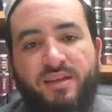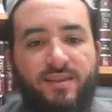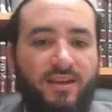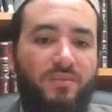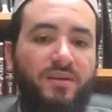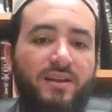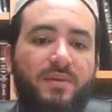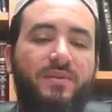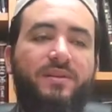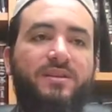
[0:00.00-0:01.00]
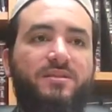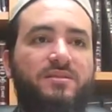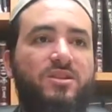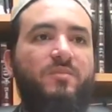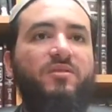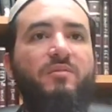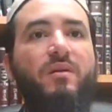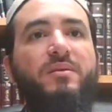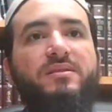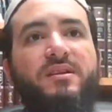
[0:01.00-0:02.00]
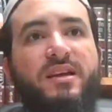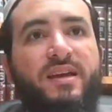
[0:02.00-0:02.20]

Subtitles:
Now let me stop for a moment.